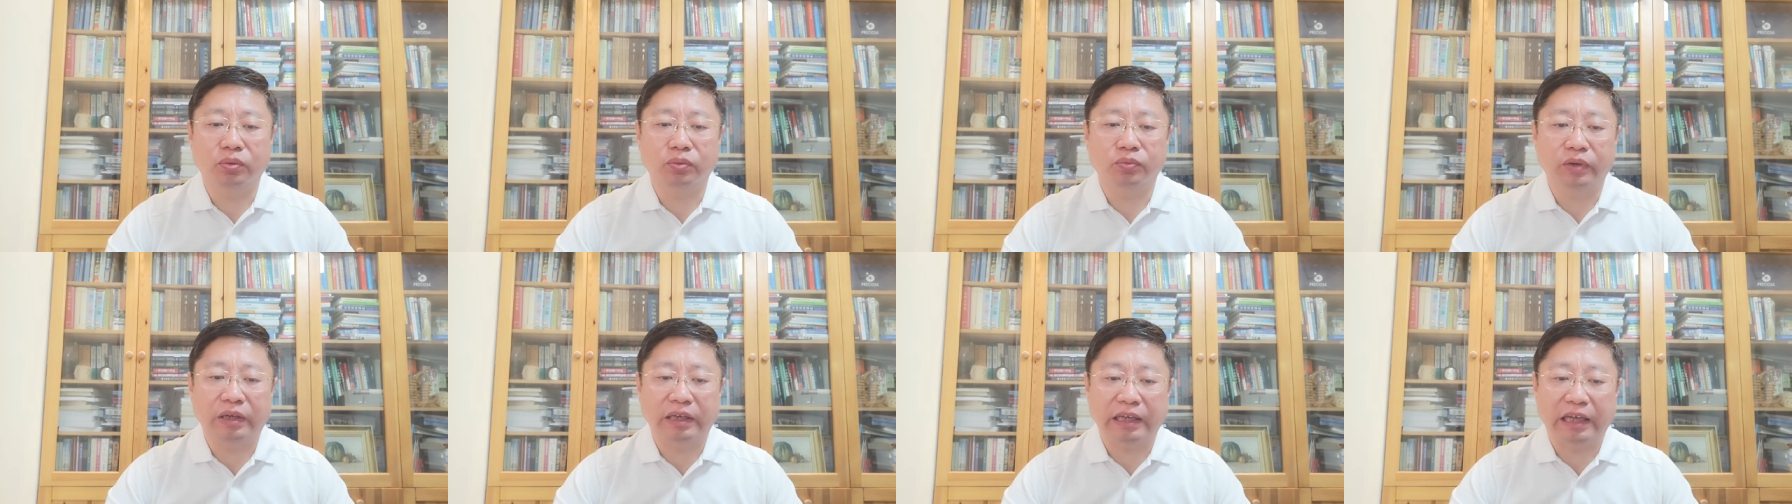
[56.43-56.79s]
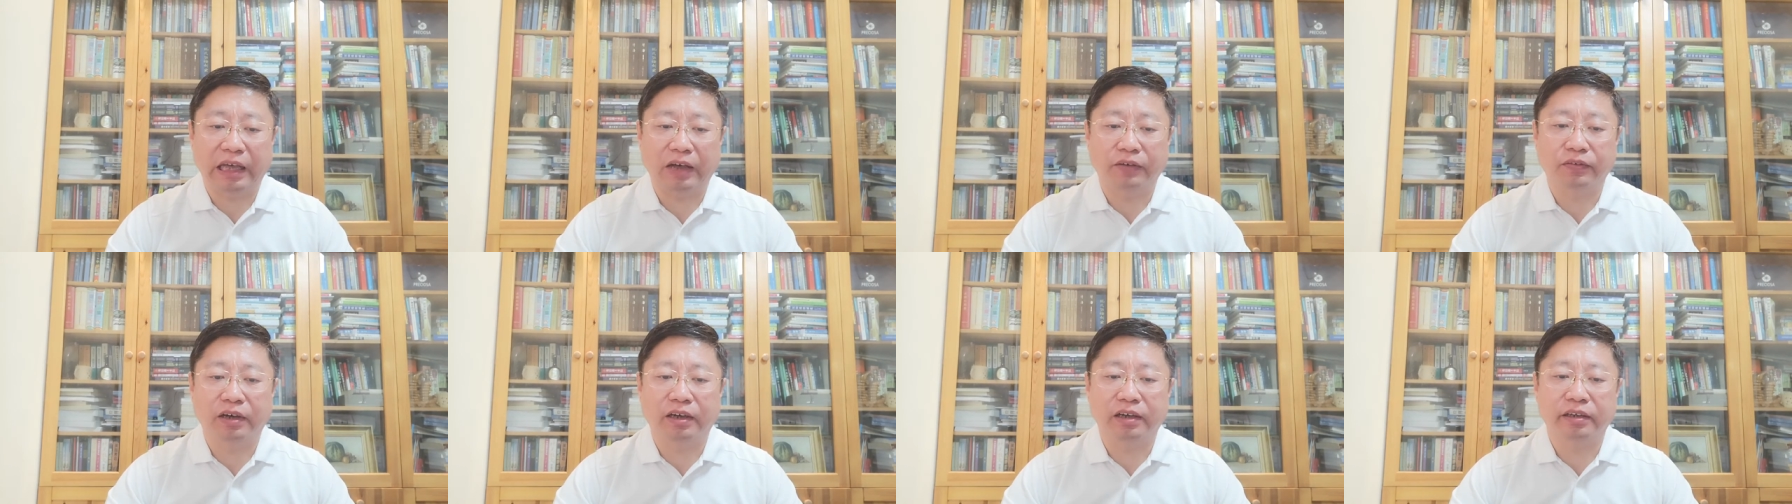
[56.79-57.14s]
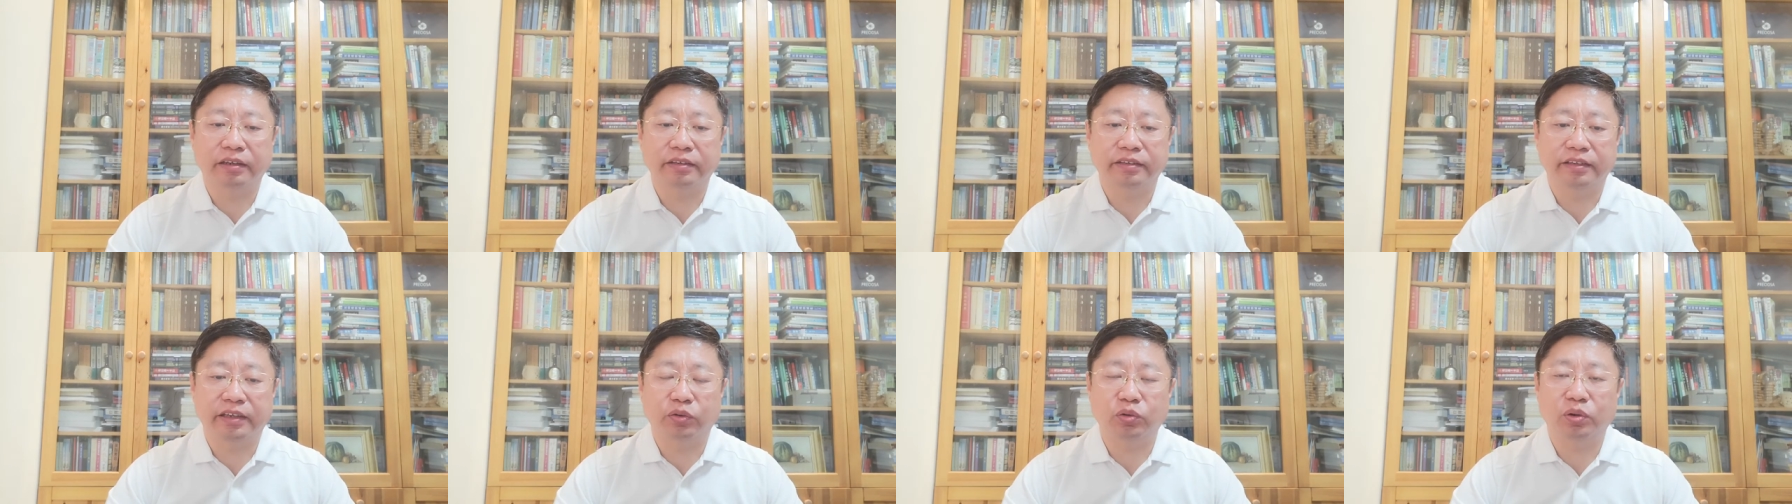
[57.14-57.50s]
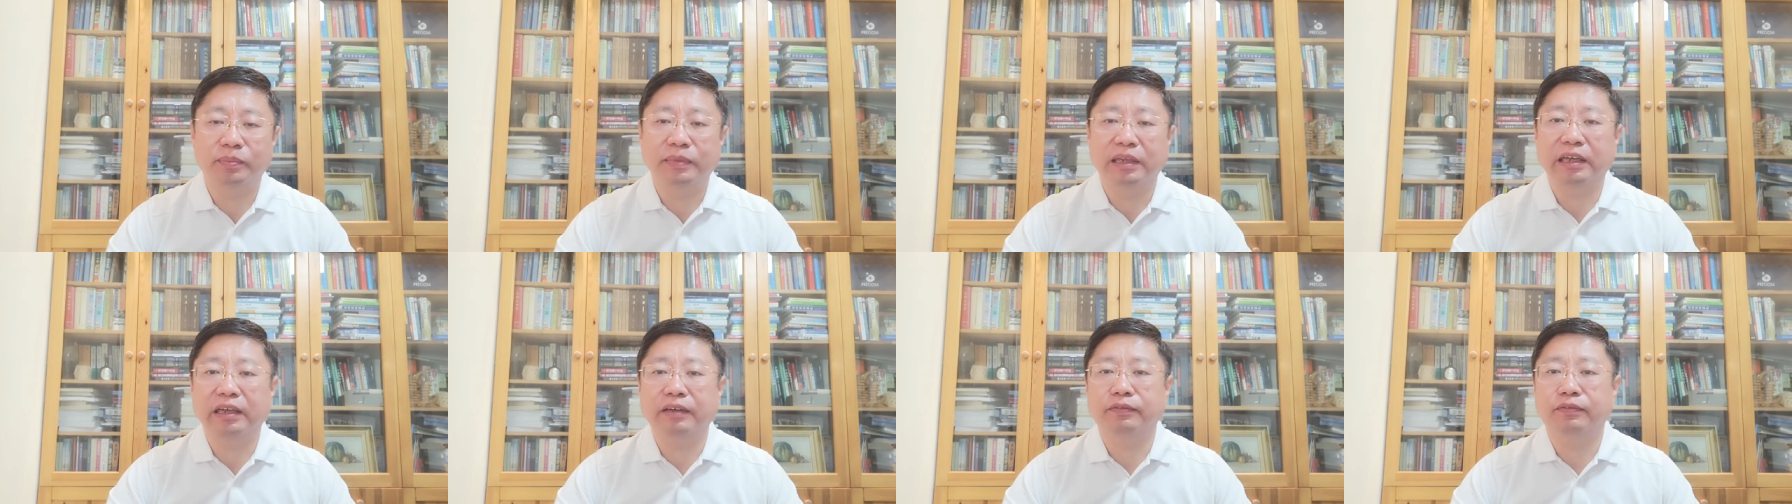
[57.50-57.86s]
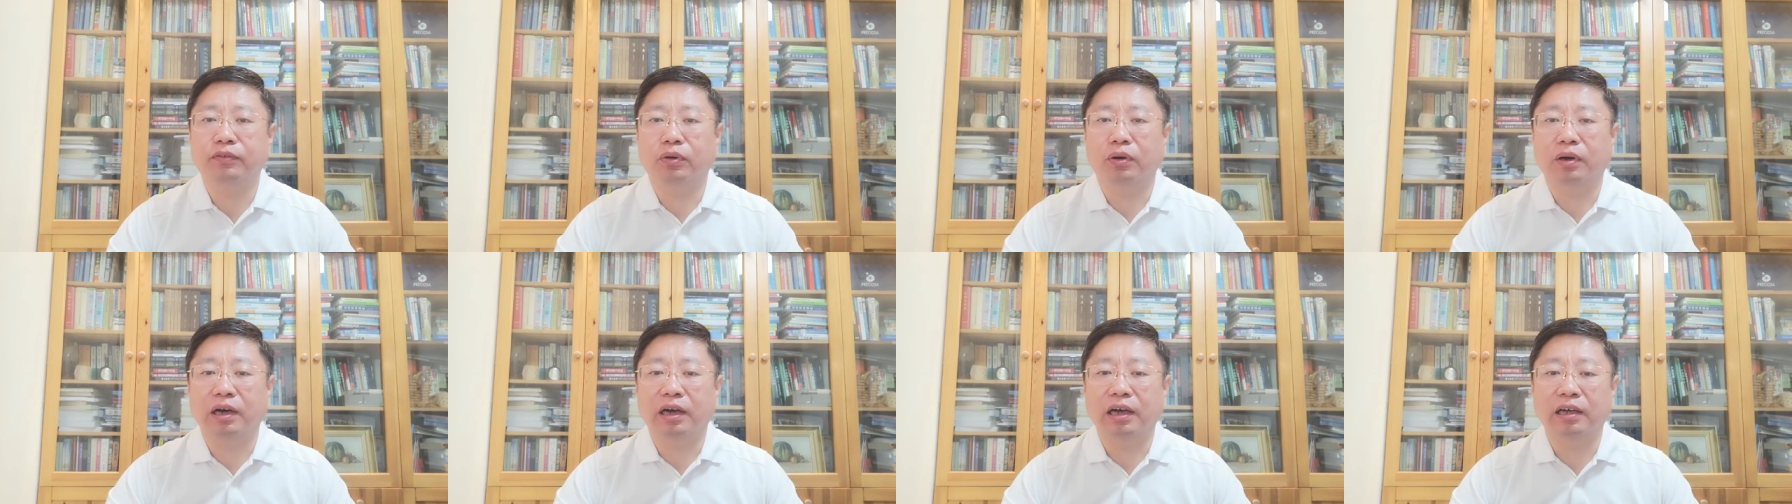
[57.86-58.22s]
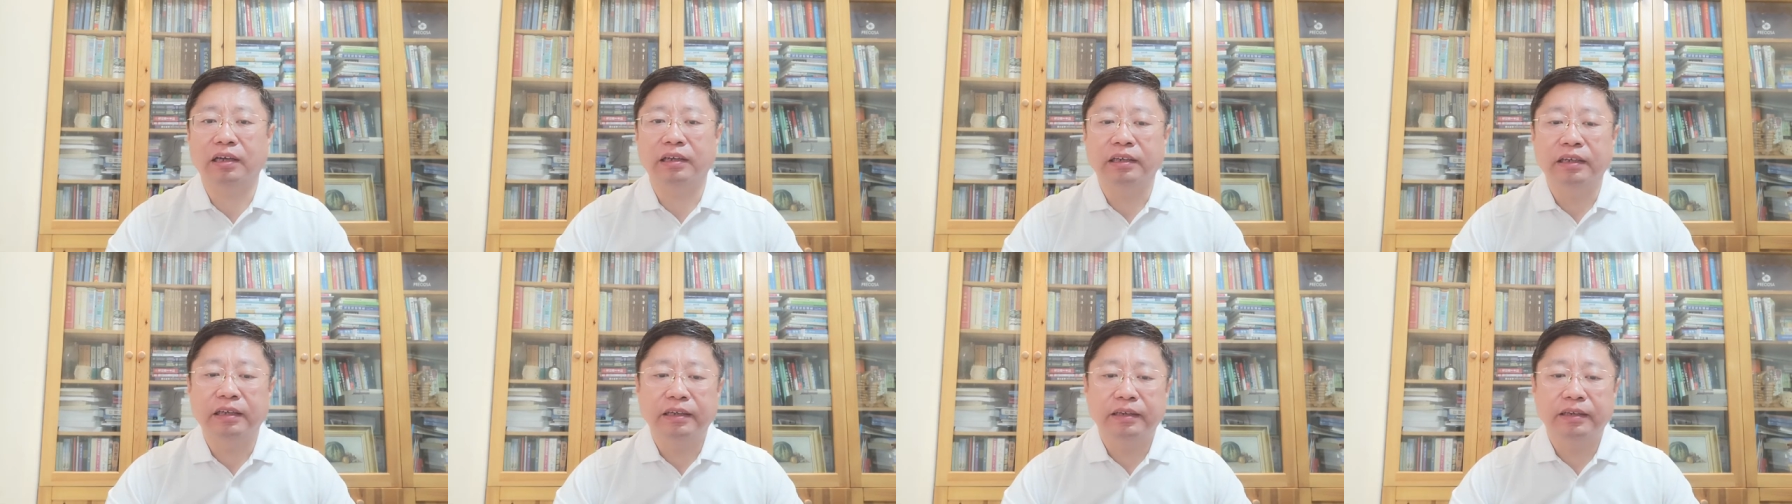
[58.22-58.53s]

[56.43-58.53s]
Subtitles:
We have a ceremony for